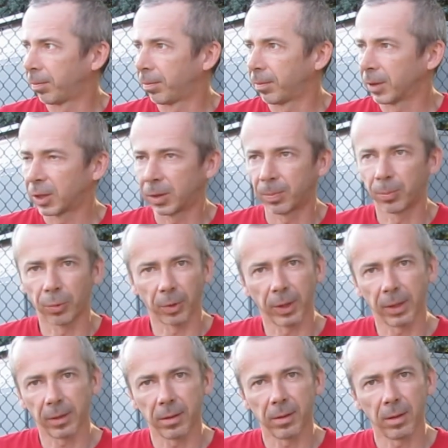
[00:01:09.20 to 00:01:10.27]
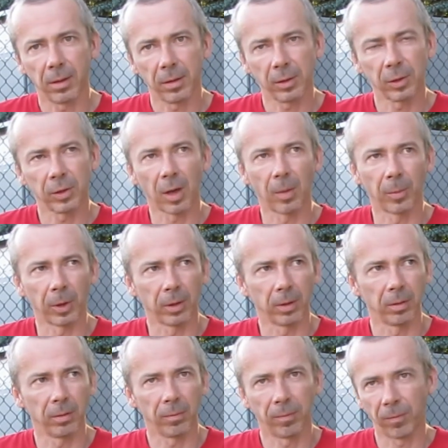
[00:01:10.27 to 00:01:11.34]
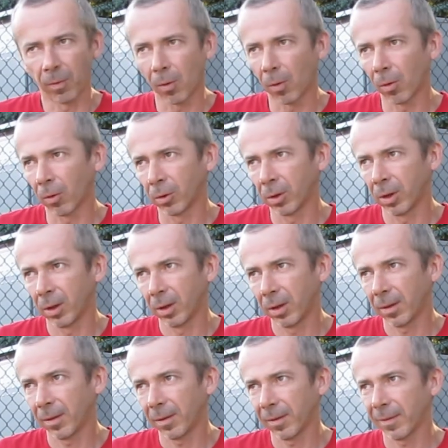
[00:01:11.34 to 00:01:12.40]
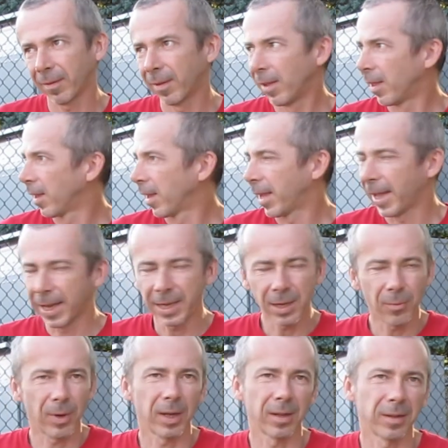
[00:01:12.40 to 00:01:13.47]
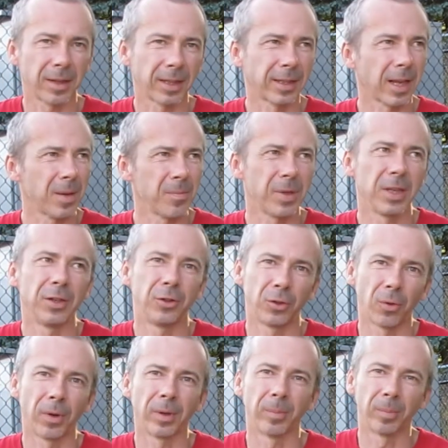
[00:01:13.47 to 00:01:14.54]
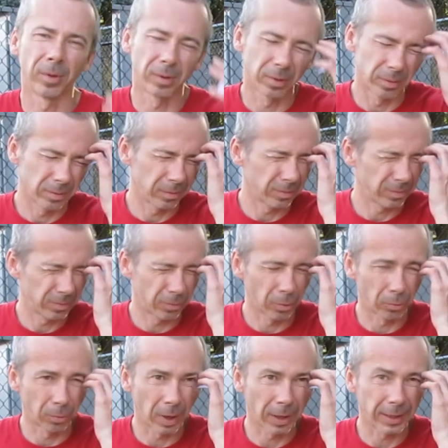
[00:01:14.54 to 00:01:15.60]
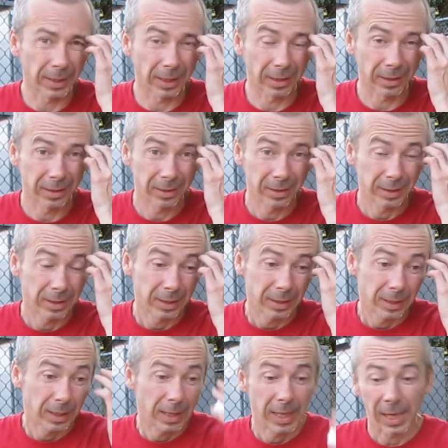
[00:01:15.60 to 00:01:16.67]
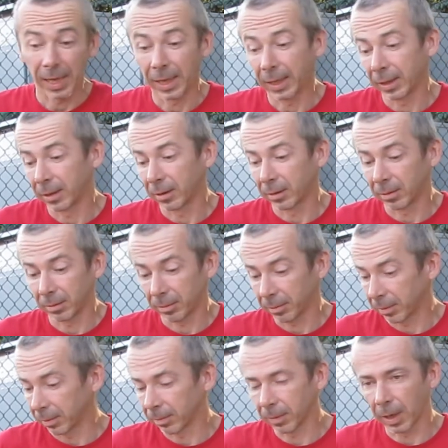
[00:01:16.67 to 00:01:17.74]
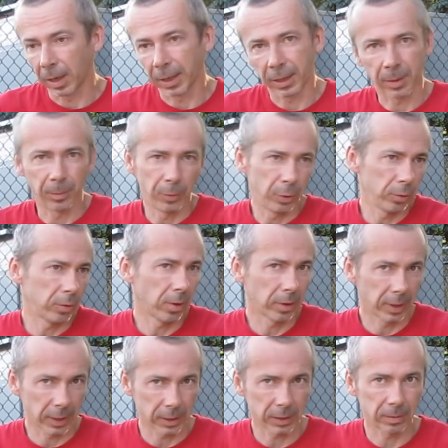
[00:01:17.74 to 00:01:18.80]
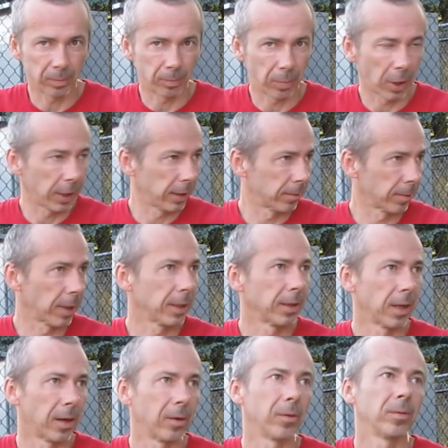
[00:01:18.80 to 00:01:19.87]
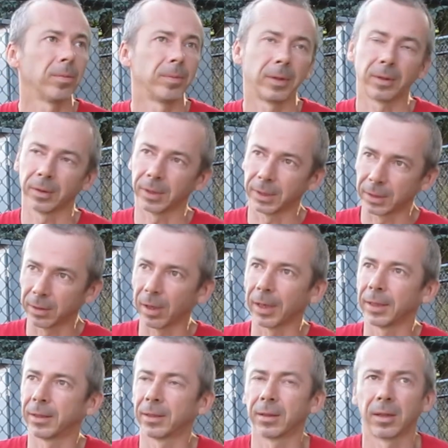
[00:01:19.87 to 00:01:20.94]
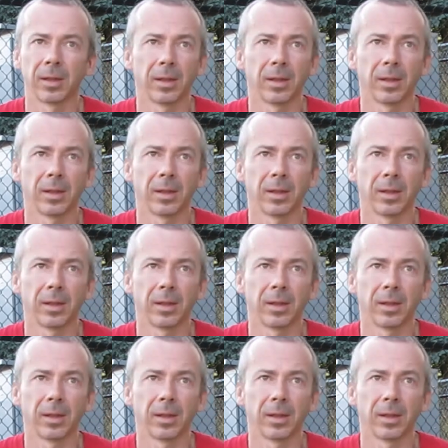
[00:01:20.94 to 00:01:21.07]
spring, summer, fall, any weather that can be enjoyable for riding. And I commute on this bike right now because it's nice.